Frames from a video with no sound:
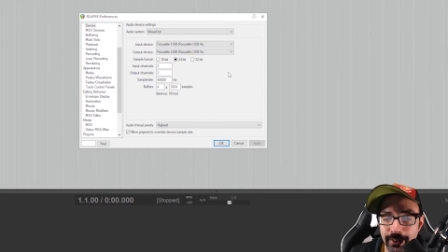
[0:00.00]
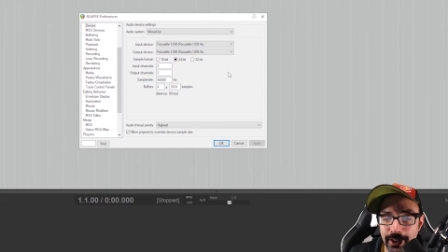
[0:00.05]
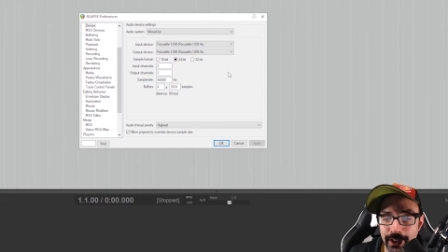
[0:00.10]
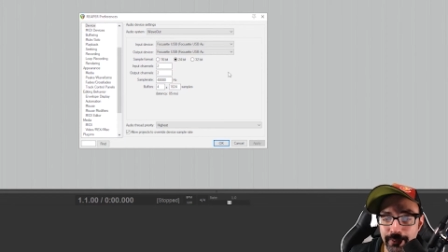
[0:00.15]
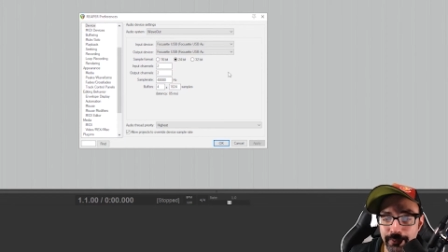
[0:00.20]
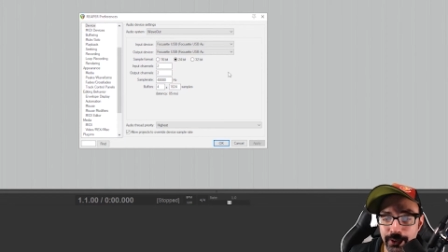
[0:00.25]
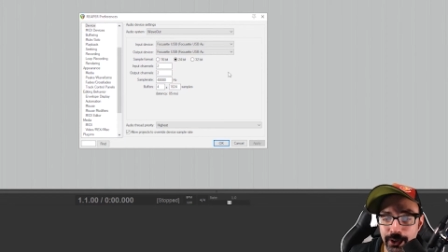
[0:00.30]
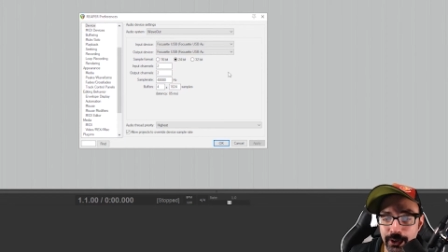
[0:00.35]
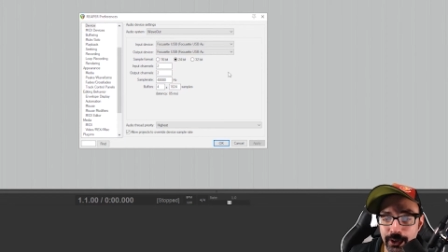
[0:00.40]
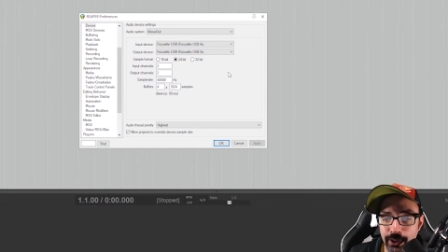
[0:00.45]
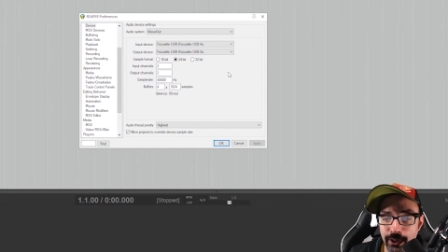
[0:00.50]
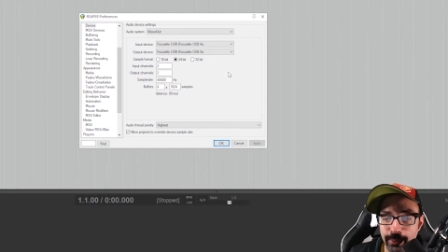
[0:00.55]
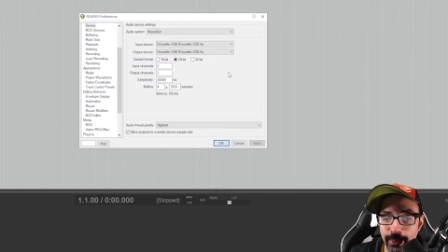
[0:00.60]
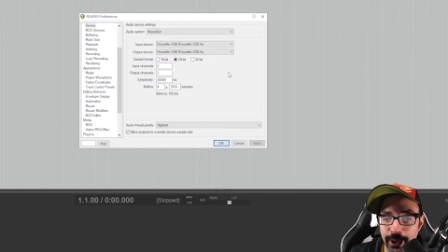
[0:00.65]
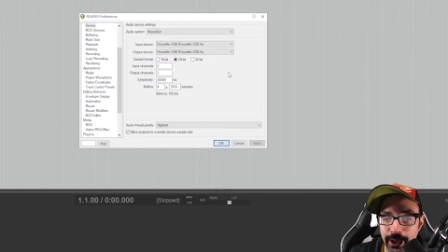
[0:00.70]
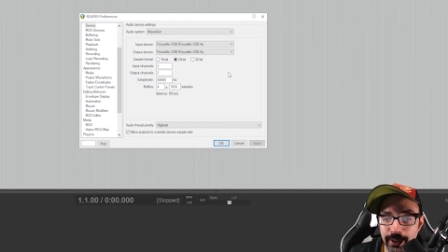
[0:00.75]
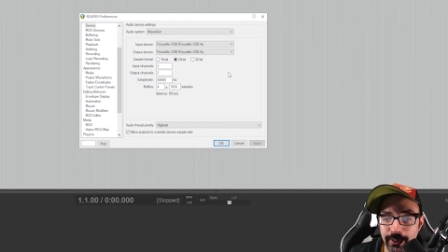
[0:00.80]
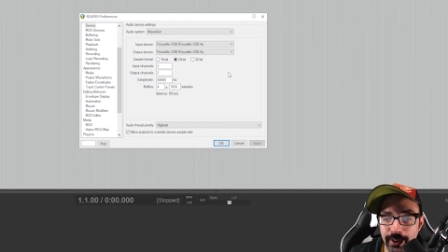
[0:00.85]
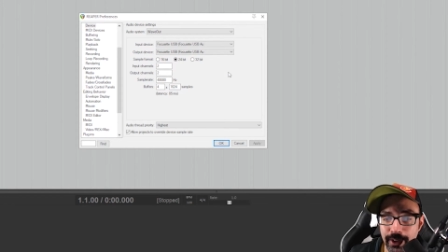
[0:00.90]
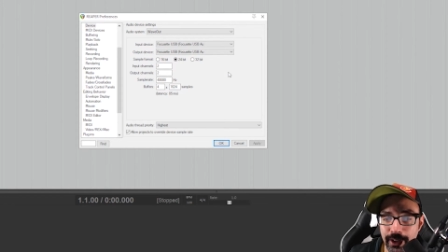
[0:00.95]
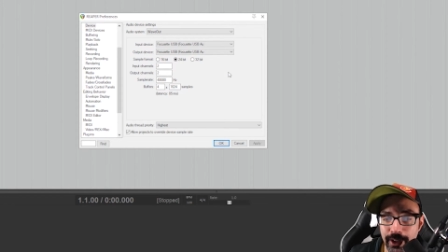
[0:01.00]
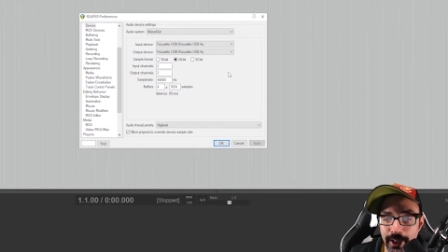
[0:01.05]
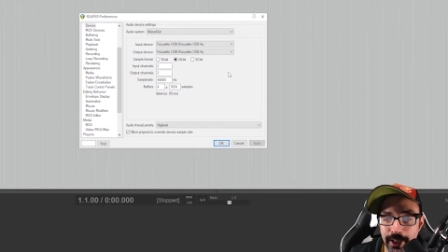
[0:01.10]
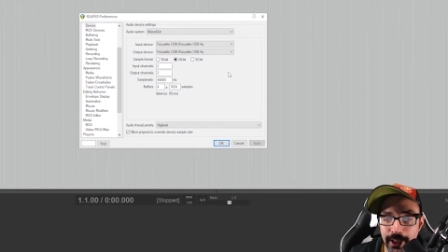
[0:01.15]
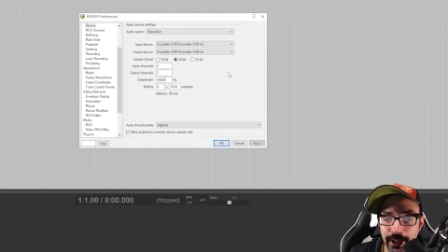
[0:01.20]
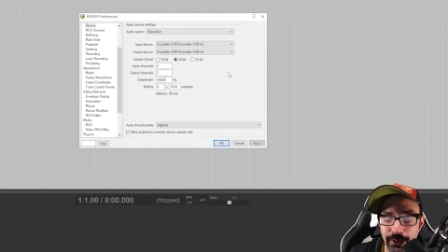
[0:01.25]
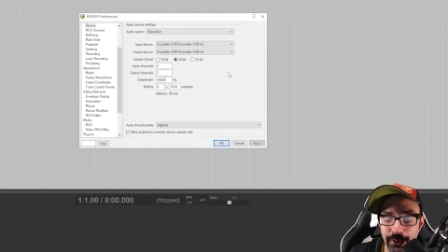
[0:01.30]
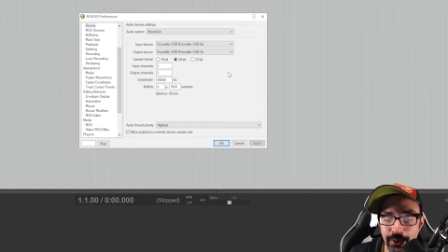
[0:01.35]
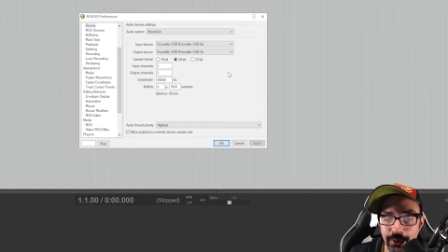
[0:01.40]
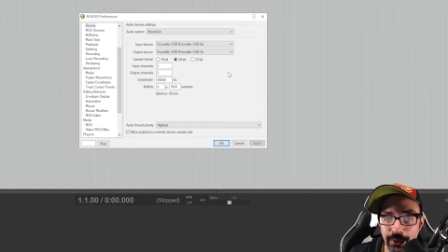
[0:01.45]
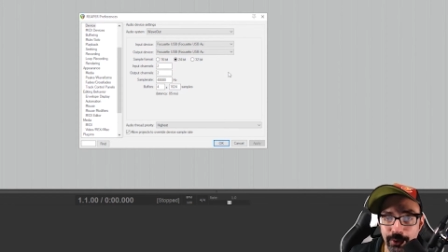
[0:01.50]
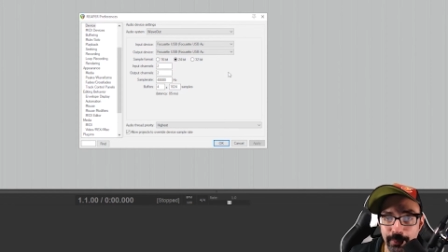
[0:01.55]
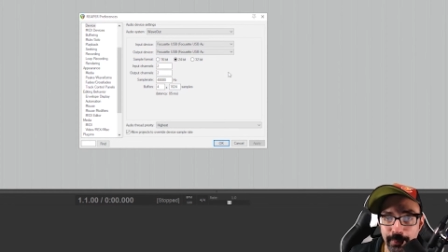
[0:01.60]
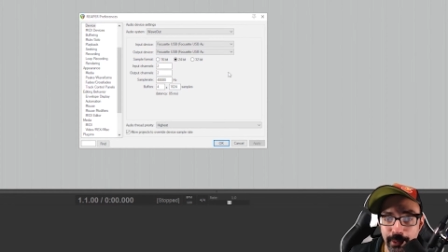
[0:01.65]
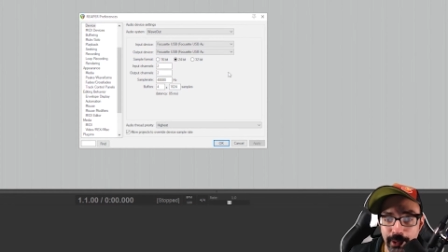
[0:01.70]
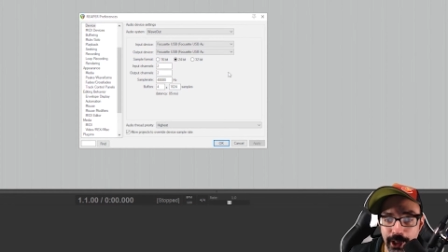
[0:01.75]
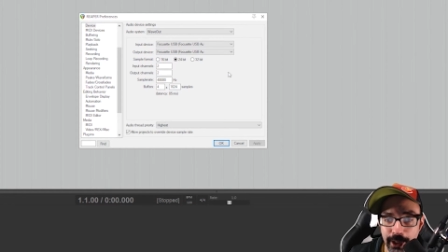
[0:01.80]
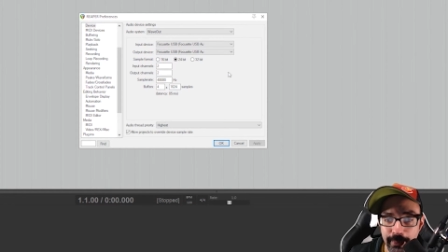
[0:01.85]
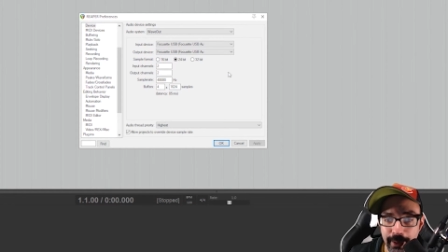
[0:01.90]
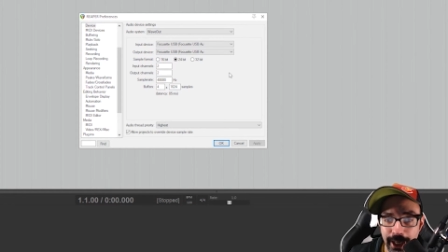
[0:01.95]
if you're experiencing a lot of issues of
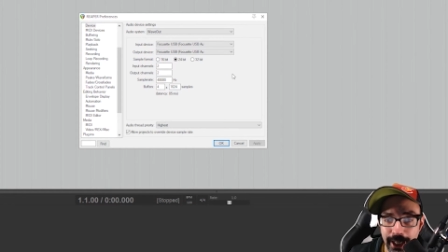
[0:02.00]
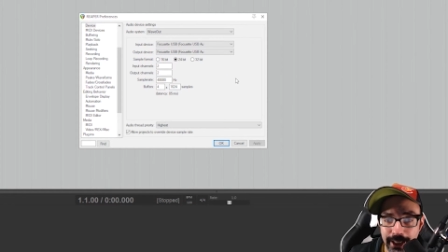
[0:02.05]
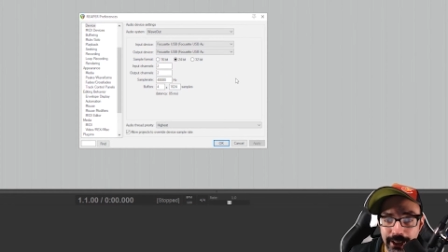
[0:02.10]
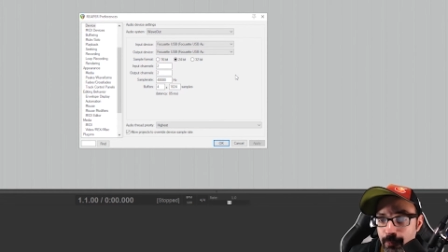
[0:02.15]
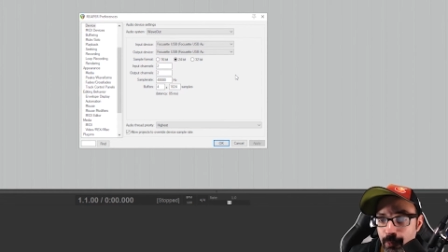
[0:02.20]
playback,